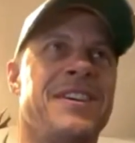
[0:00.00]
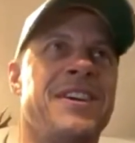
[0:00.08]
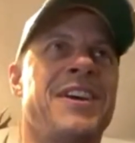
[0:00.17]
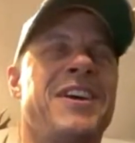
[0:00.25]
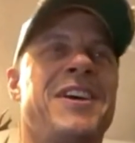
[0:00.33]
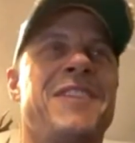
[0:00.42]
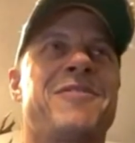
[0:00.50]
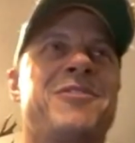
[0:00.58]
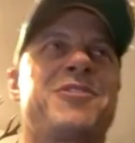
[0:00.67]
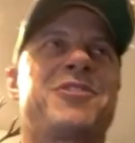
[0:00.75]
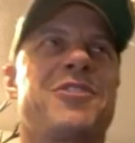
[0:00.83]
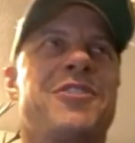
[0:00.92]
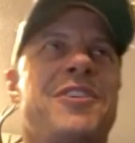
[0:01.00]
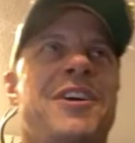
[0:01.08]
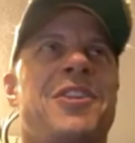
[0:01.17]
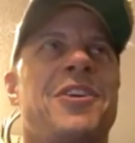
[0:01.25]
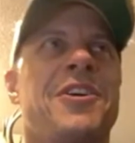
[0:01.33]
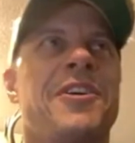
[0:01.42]
Yeah, for sure. I
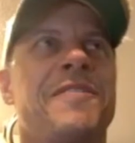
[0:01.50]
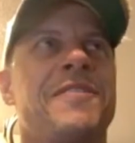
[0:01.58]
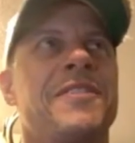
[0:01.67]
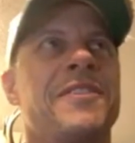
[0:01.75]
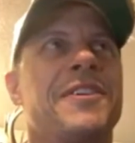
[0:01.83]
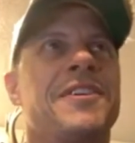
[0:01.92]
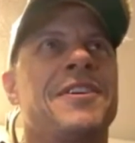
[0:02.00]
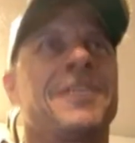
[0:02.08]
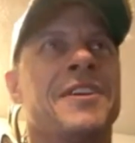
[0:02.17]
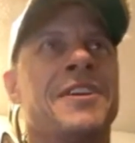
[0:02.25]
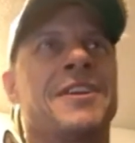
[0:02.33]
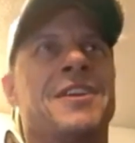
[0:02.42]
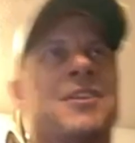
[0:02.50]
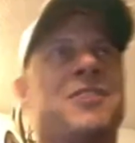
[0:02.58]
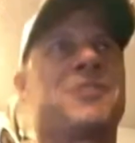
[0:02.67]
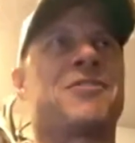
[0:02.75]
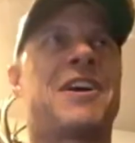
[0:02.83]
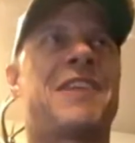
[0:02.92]
love to
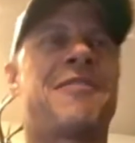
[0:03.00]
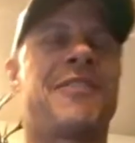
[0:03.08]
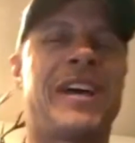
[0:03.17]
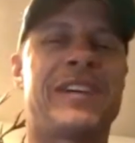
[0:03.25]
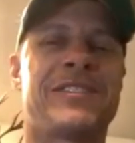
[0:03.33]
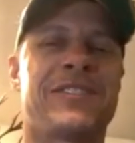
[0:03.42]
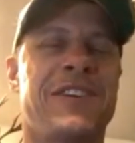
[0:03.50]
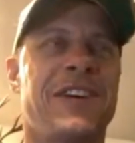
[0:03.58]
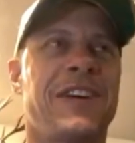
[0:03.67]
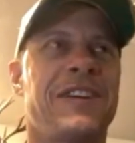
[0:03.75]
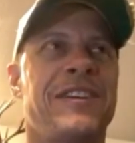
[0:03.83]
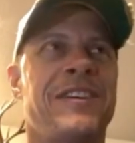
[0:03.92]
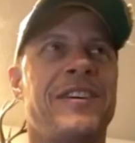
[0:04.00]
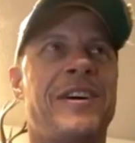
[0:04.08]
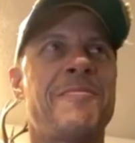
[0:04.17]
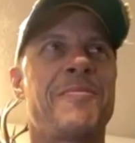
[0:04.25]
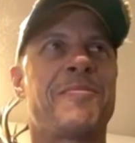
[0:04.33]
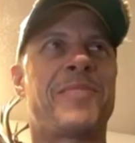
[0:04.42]
travel. Actually,
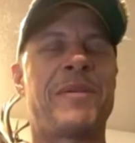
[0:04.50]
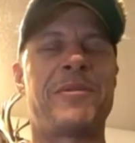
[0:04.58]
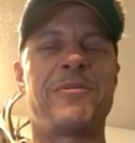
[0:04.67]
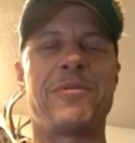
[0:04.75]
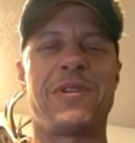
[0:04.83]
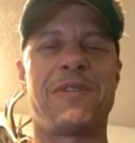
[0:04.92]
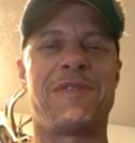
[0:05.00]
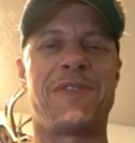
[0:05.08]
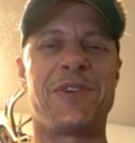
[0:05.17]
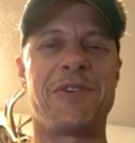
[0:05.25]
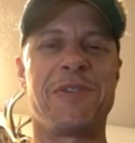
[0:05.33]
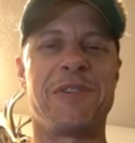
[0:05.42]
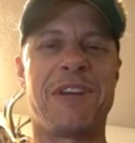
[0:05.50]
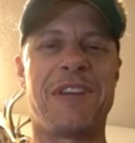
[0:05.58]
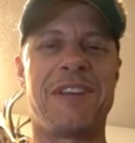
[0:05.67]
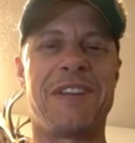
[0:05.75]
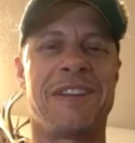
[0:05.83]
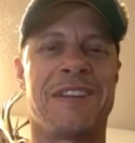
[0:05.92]
I'm probably one of the few
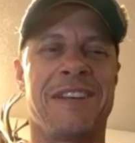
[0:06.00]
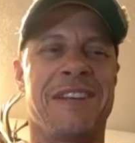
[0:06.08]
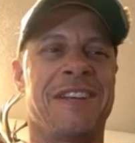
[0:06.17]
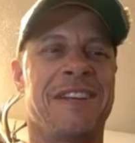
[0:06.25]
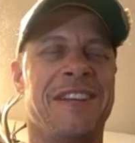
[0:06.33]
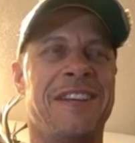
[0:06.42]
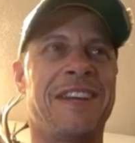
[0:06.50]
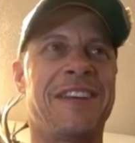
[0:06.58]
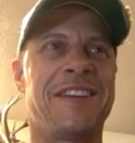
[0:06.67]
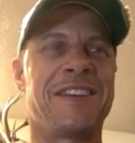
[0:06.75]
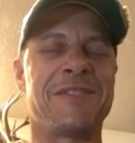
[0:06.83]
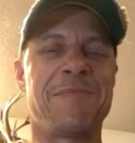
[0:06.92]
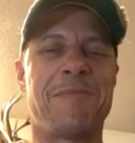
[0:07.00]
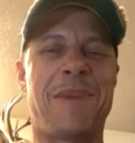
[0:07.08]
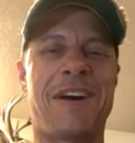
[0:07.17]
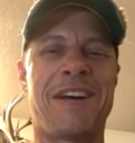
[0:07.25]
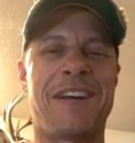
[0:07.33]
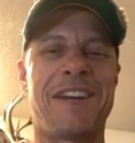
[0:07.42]
that doesn't
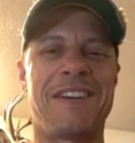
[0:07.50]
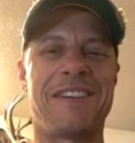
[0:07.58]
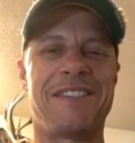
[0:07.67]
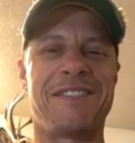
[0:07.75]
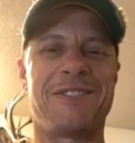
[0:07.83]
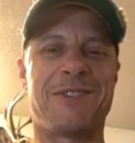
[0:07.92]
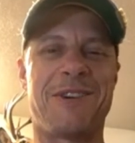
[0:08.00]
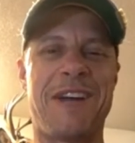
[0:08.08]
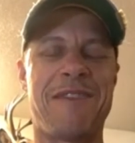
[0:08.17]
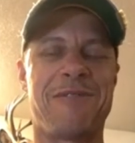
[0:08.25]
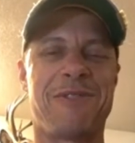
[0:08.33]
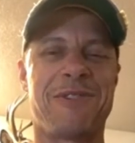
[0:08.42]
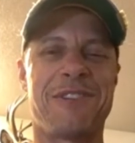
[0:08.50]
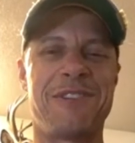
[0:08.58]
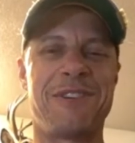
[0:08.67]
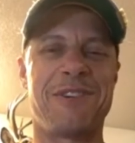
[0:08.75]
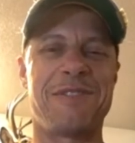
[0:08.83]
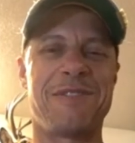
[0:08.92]
mind travel. You
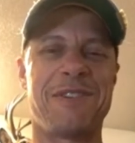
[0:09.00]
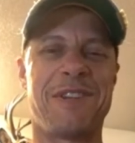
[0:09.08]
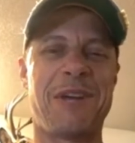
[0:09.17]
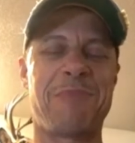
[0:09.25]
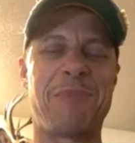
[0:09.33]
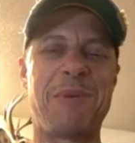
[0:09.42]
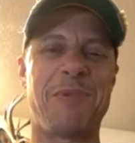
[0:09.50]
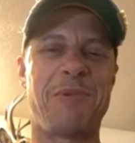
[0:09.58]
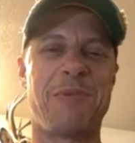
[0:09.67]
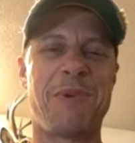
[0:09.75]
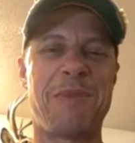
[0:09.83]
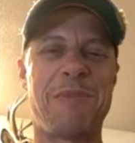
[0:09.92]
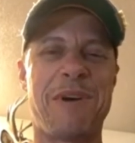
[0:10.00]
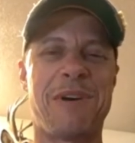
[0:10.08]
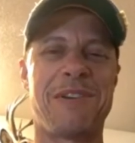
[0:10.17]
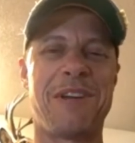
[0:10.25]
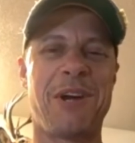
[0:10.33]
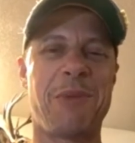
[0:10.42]
know, a lot of people are worried
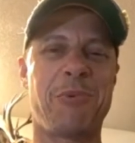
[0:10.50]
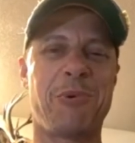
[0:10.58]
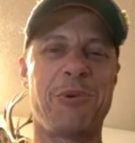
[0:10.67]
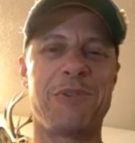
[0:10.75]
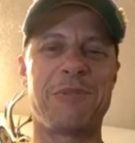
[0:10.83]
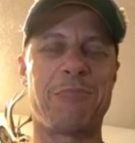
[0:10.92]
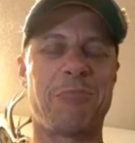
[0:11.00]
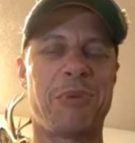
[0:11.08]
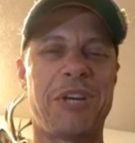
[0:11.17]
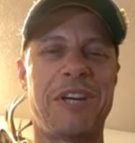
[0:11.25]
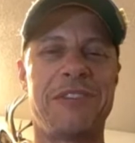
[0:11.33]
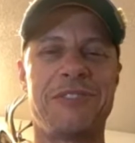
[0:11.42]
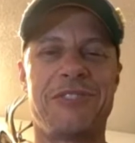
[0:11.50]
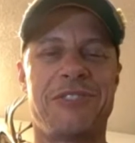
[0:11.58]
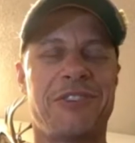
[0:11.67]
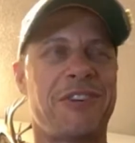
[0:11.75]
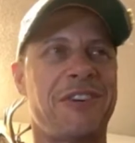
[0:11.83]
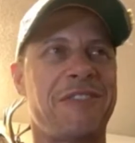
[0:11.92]
about airports and planes and
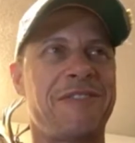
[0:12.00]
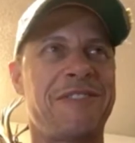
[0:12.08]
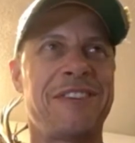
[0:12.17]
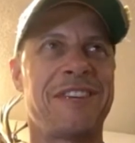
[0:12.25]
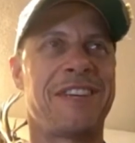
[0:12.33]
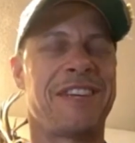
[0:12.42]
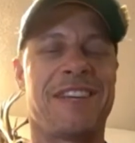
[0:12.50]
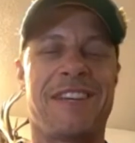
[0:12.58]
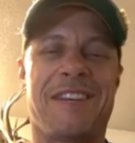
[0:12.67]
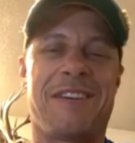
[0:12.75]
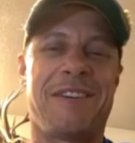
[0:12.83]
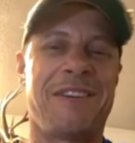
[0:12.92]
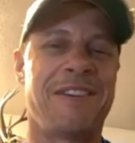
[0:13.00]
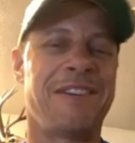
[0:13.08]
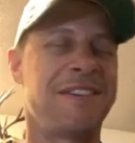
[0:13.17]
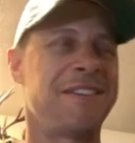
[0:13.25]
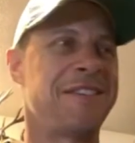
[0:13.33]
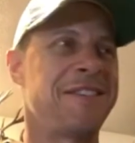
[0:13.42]
stuff,
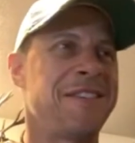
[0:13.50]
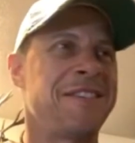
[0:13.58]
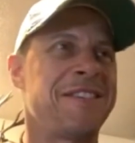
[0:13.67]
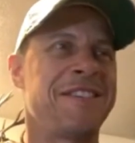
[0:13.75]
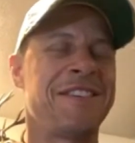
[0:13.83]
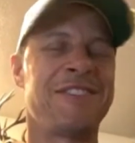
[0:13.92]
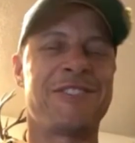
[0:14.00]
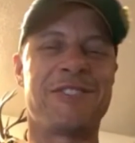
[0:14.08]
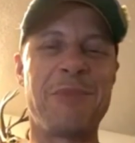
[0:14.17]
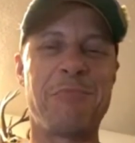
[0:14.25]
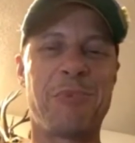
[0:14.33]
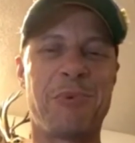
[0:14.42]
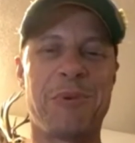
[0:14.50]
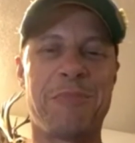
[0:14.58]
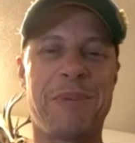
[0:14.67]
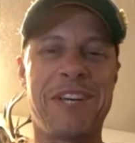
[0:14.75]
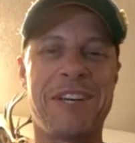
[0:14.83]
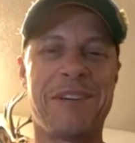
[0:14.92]
and it's simple to
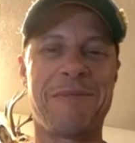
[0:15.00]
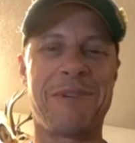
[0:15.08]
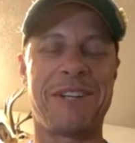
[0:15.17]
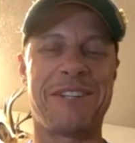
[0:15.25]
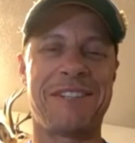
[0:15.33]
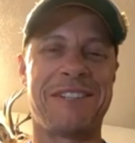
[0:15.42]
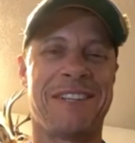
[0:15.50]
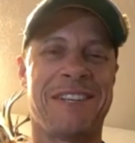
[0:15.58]
me. I mean,